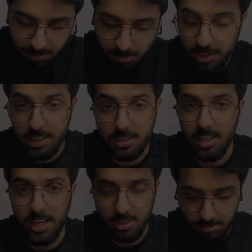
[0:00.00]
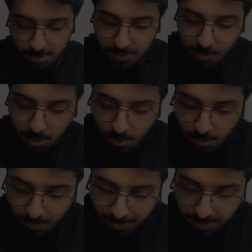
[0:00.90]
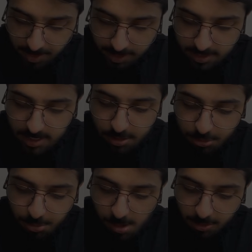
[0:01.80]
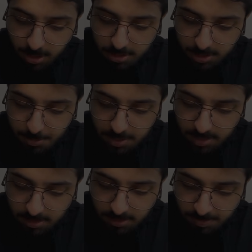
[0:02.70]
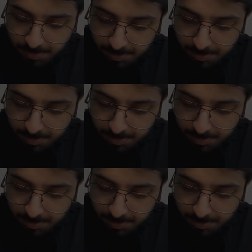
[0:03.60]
or x dash, whatever you want to call it, and that's equal to our velocity we said,